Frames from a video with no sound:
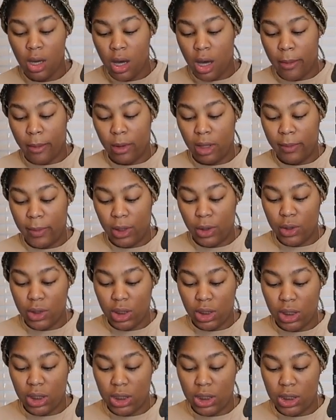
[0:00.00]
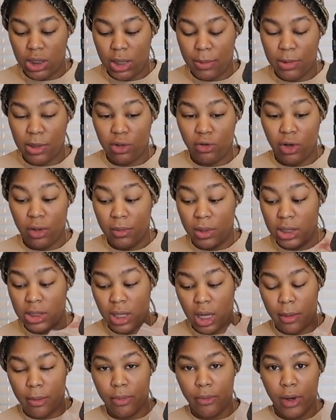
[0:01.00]
I'm going to be using these tips from the
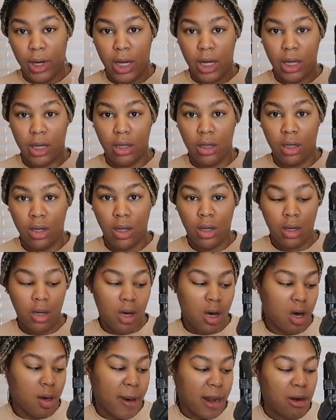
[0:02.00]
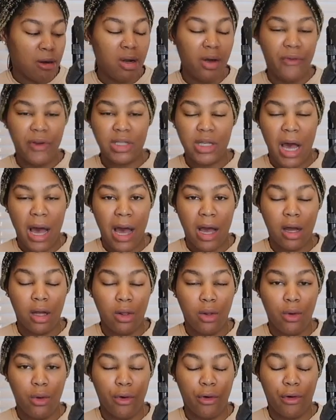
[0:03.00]
same brand. I don't know if it's
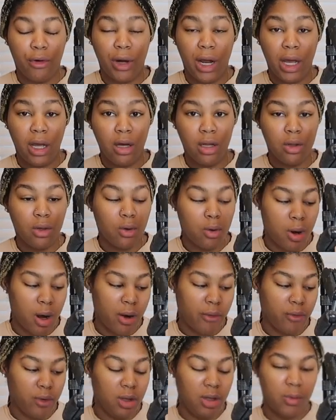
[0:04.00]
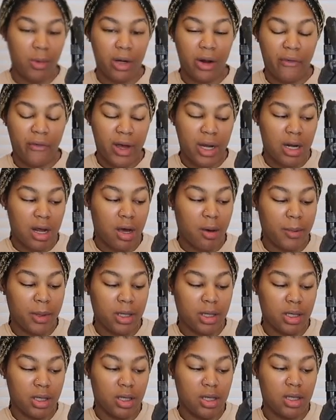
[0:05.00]
Agalore or Agalore. I really want to find out
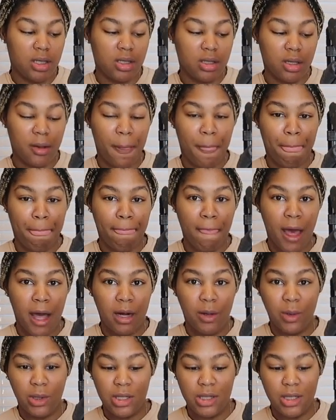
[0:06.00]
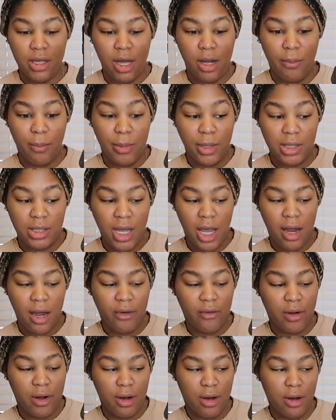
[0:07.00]
because I don't want to be saying
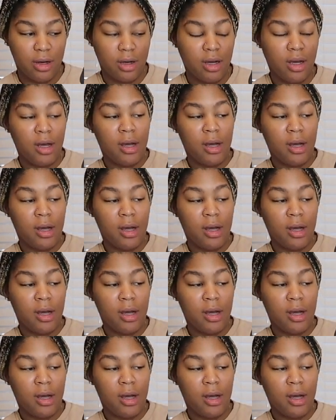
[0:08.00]
it wrong.